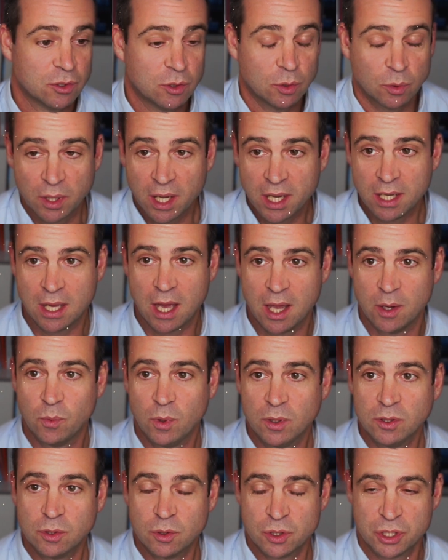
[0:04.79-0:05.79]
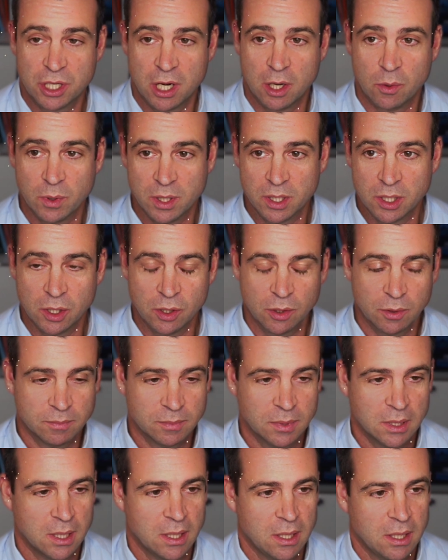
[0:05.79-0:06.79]
Today, I want to share with you
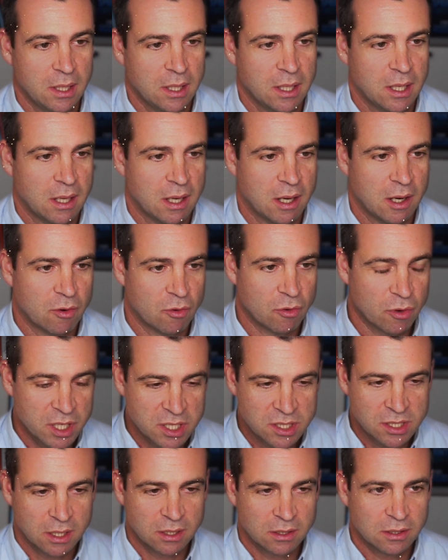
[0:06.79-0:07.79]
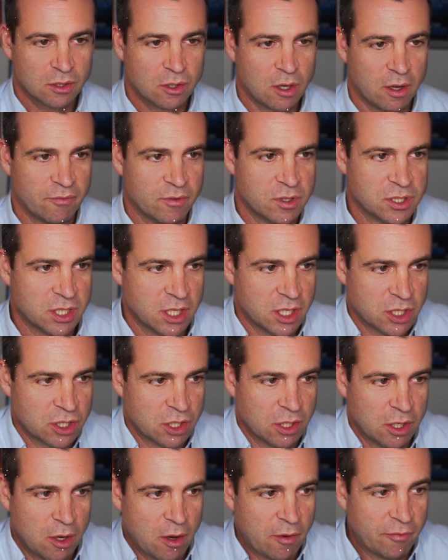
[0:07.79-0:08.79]
a recent
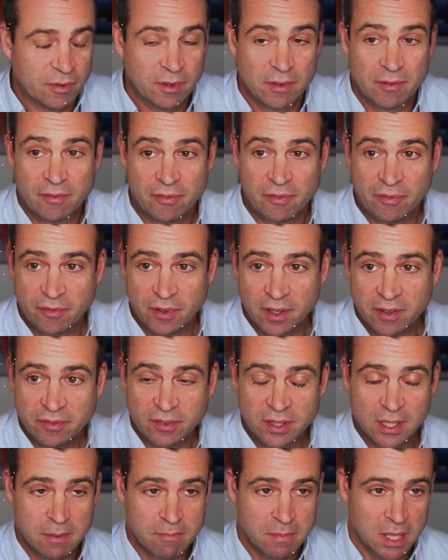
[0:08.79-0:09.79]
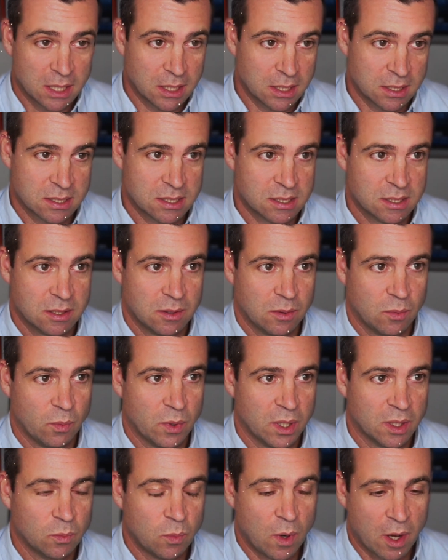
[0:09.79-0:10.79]
conversation of 50 minutes
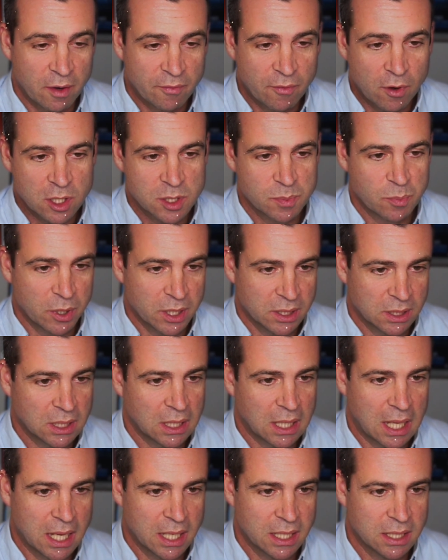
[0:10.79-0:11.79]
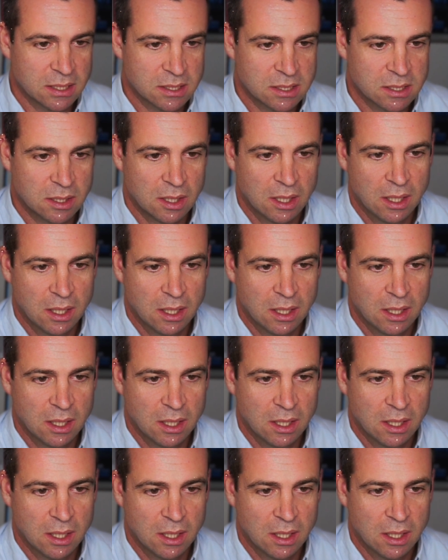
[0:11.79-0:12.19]
with one of our sprint clients.